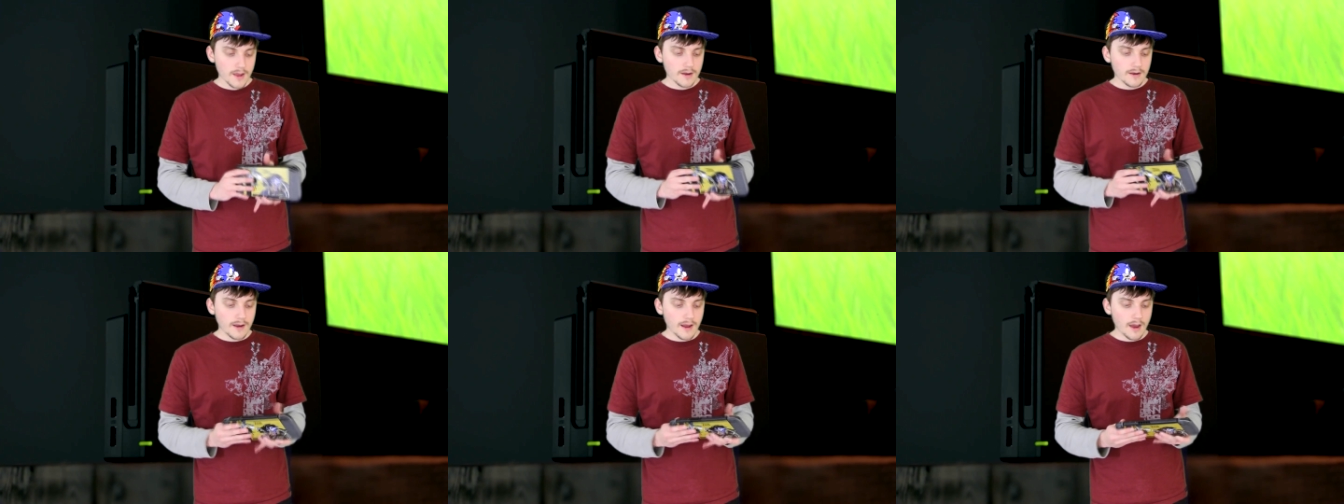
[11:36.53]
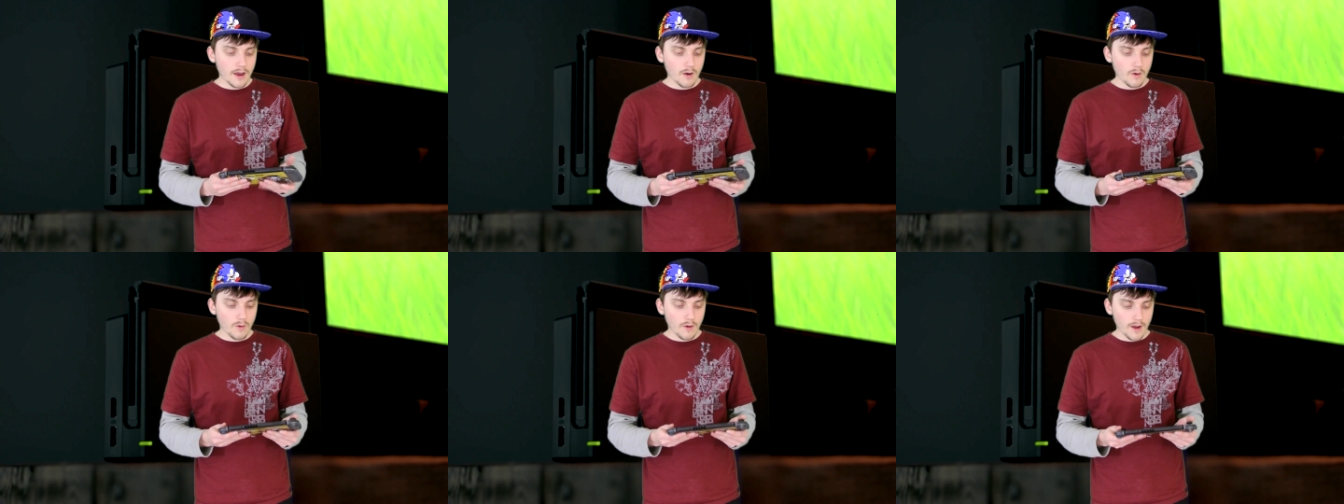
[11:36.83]

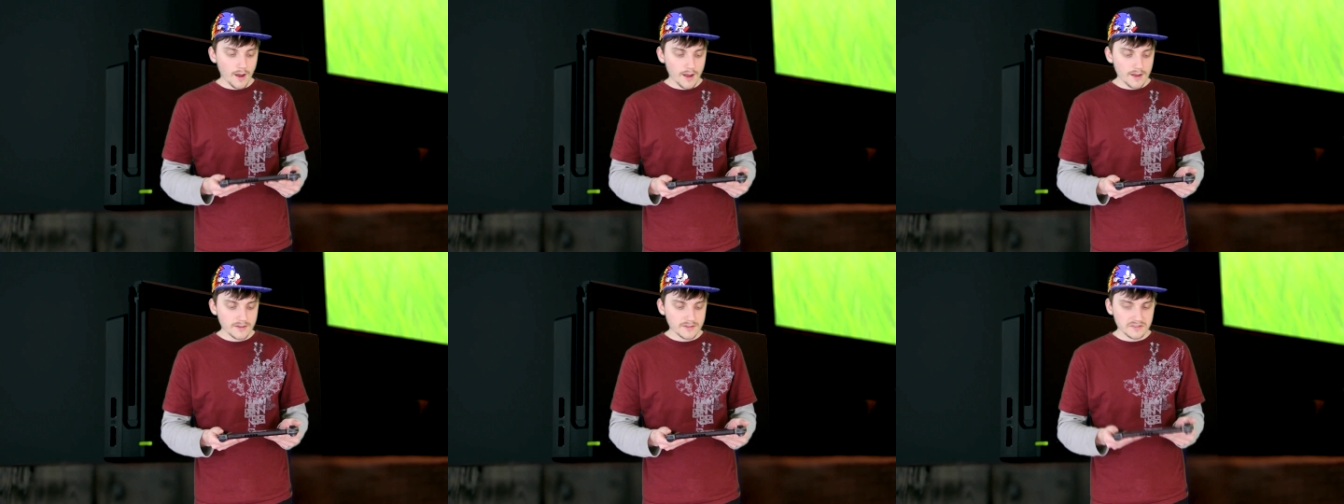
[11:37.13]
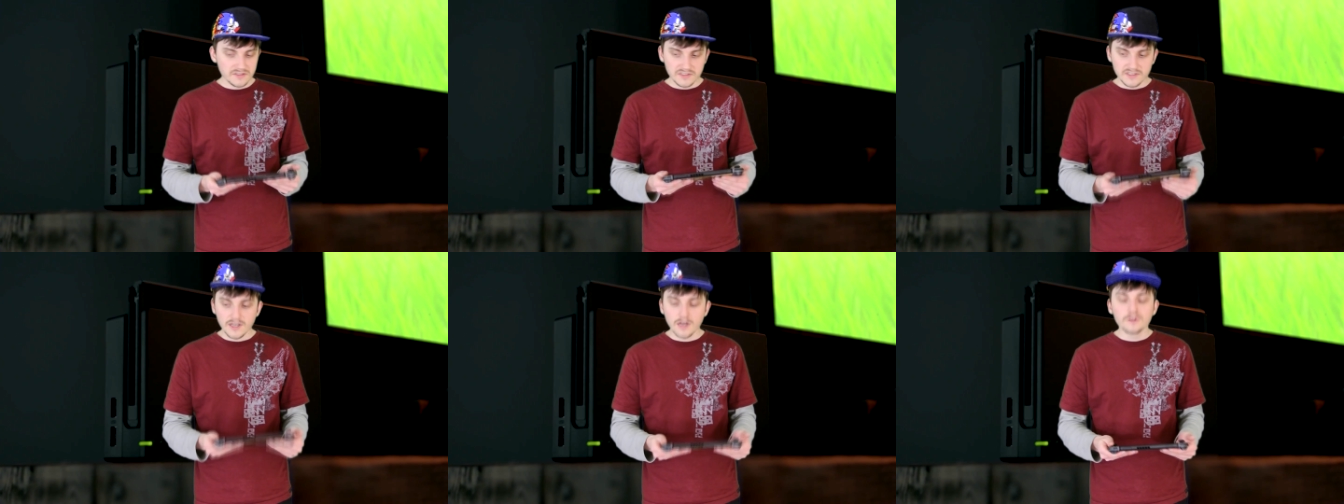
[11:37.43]
Now,
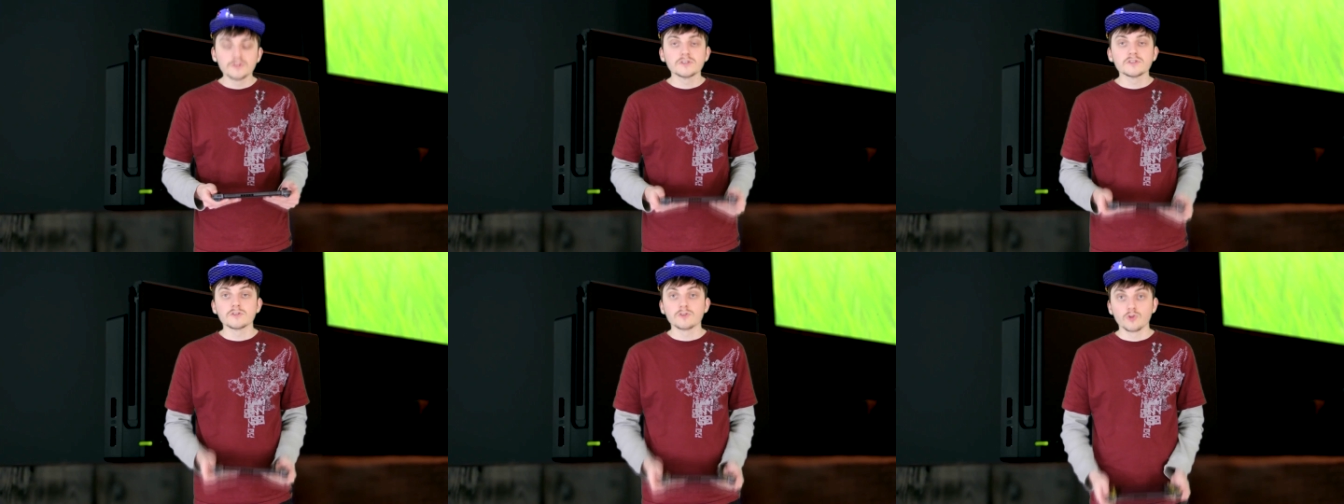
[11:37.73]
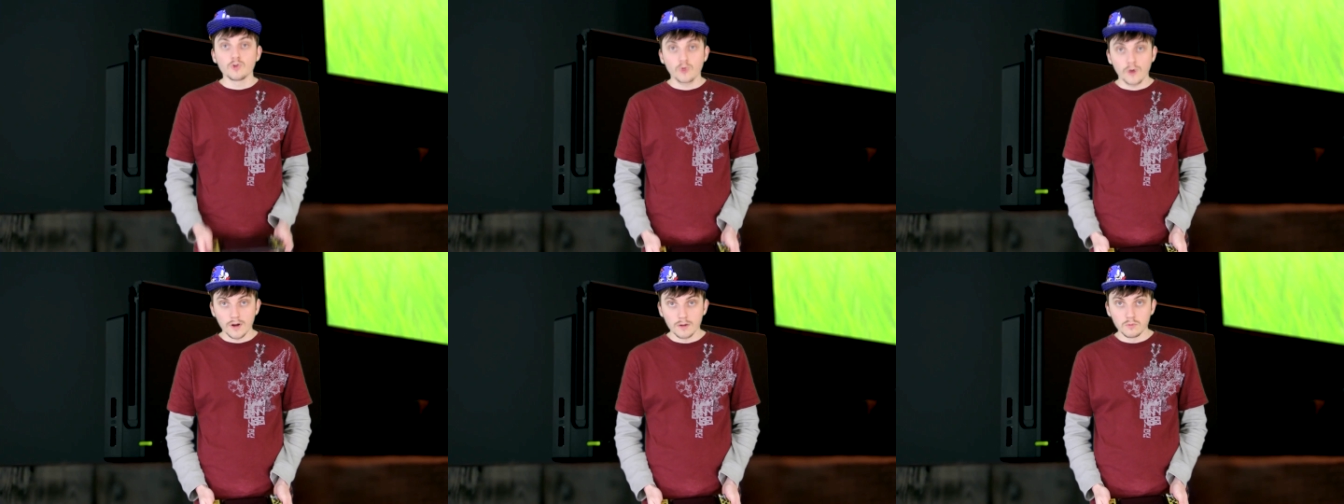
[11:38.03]
Zelda's
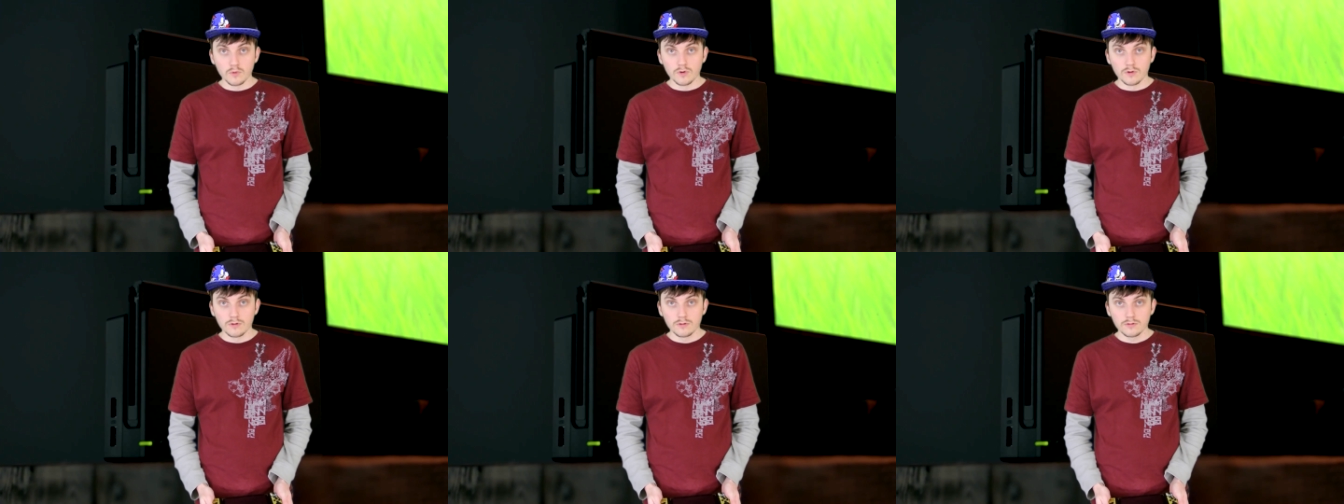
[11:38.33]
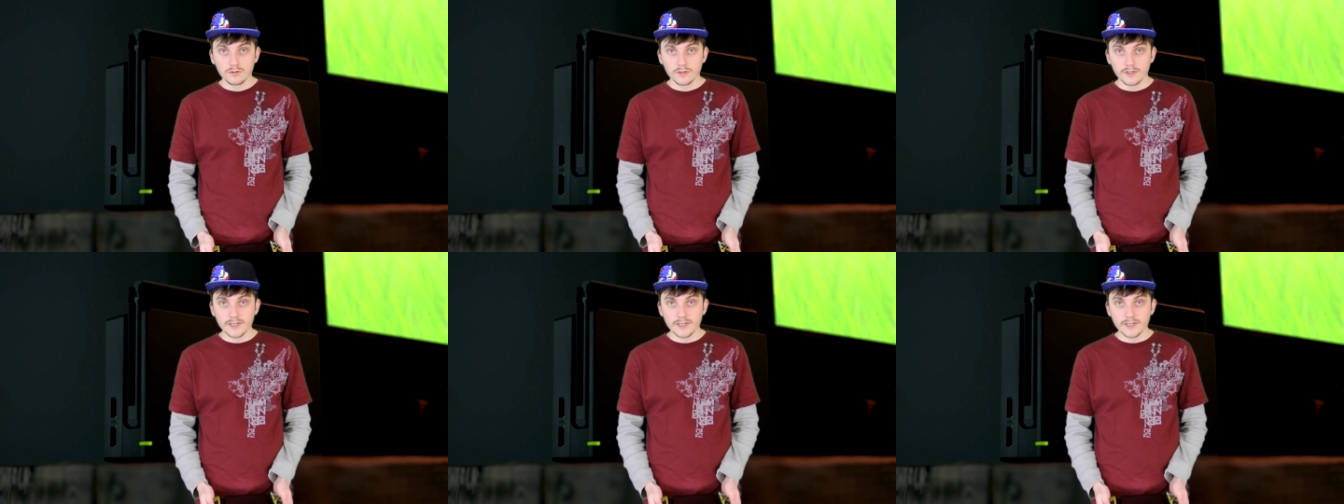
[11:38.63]
incredible.